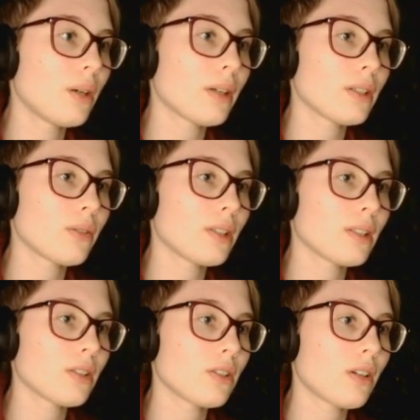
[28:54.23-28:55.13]
Okay, so
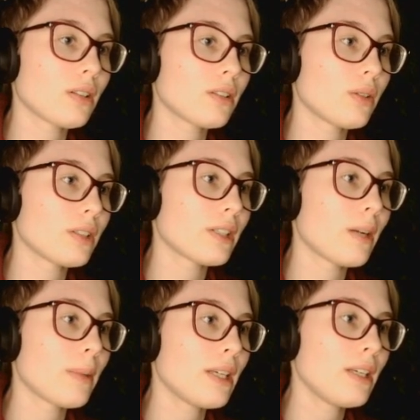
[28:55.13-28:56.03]
this is not. There's an
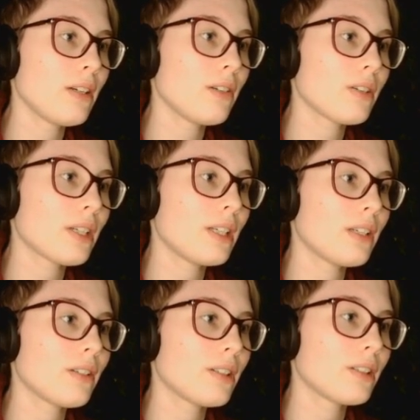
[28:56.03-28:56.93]
enemy here,
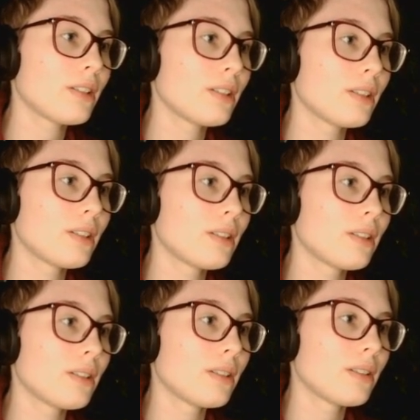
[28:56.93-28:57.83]
here.
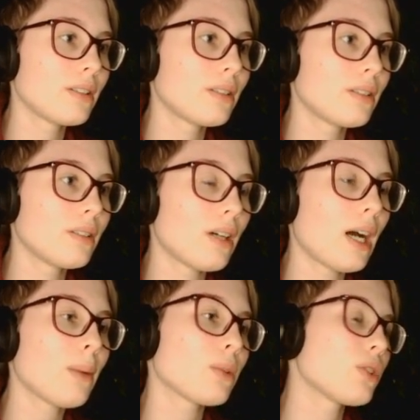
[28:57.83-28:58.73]

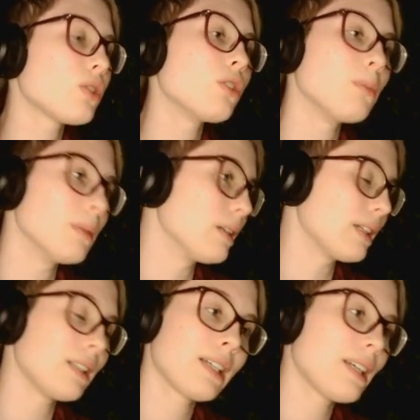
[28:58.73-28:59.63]
I was stupid
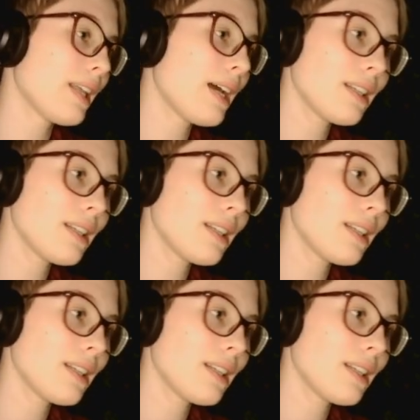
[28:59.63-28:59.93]
in clicking